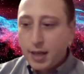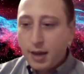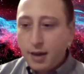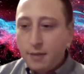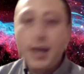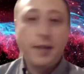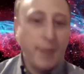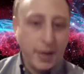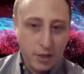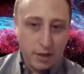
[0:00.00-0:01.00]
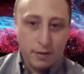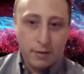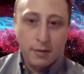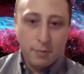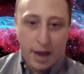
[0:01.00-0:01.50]
Uh, not to mention
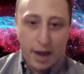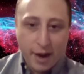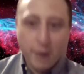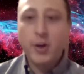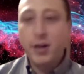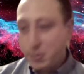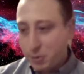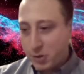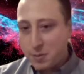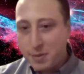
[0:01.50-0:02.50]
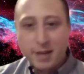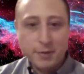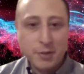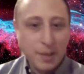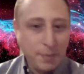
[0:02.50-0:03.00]
Bath Iron Works, Portsmouth Naval
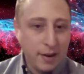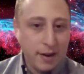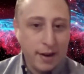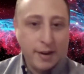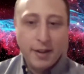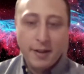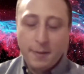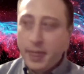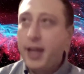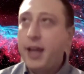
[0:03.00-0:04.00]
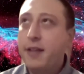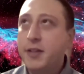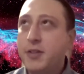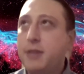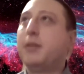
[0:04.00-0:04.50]
Shipyard, and let's
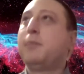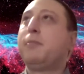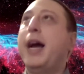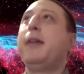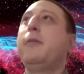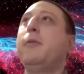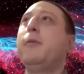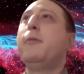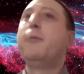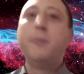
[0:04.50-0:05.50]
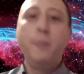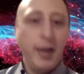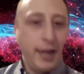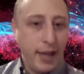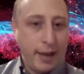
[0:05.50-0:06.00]
see what Pratt and
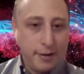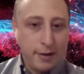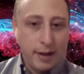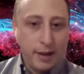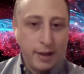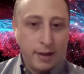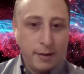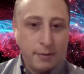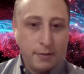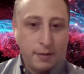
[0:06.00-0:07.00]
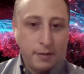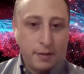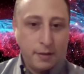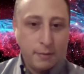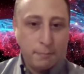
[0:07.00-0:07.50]
Whitney out in uh,
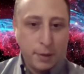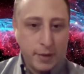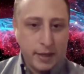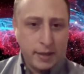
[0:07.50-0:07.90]
Berwick?